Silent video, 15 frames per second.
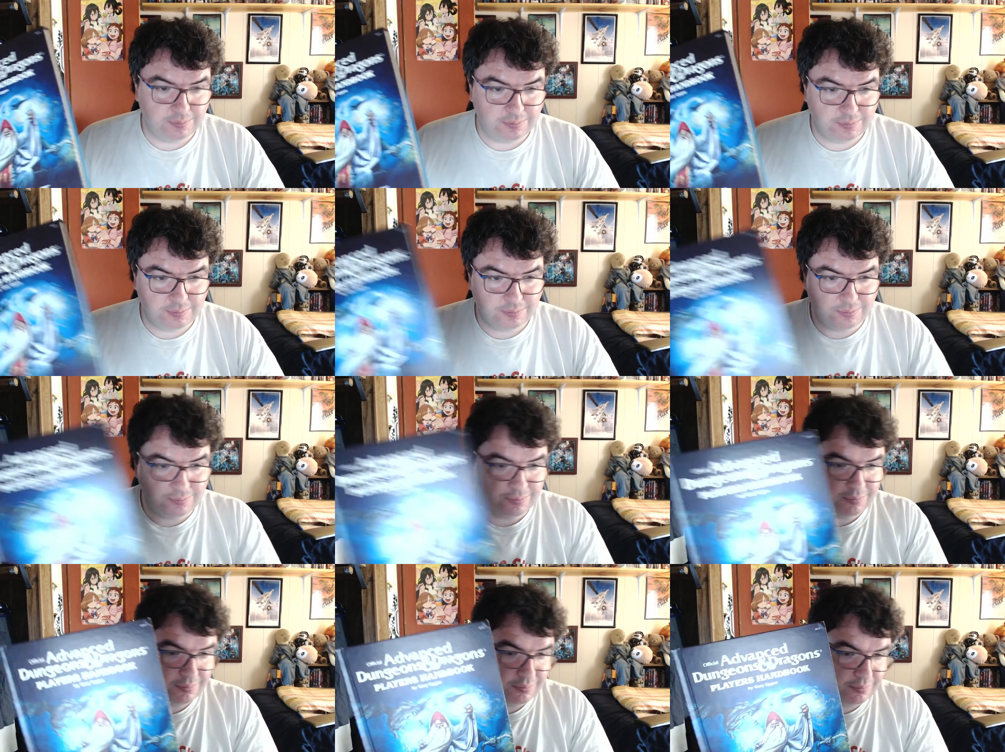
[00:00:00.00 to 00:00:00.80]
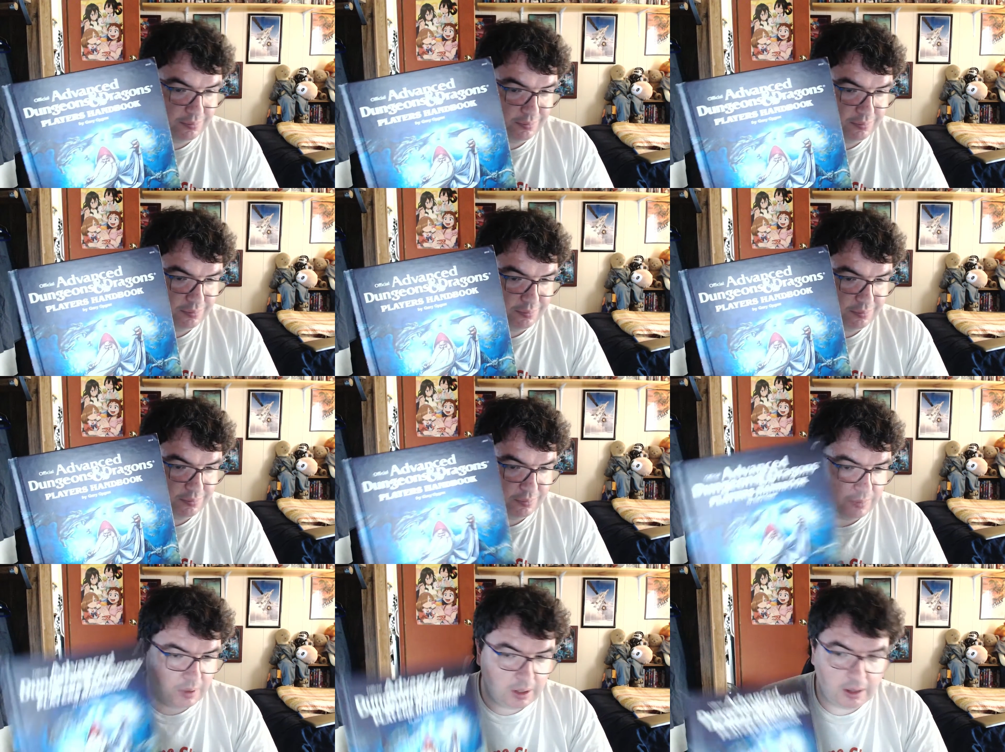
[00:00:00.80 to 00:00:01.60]

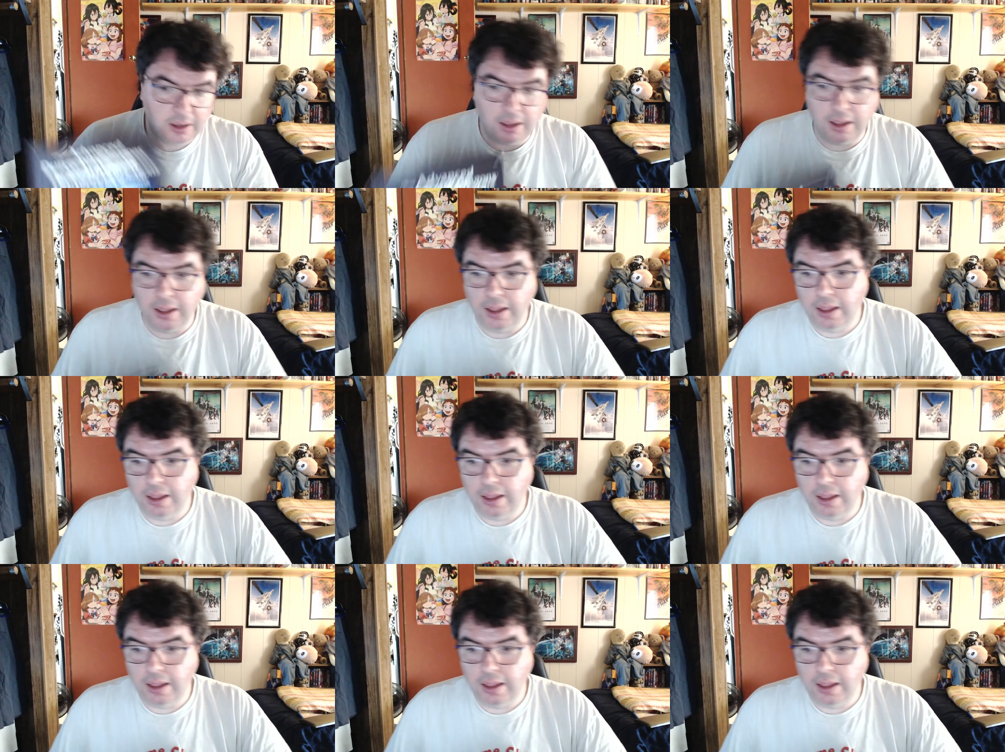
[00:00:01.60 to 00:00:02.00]
(silence)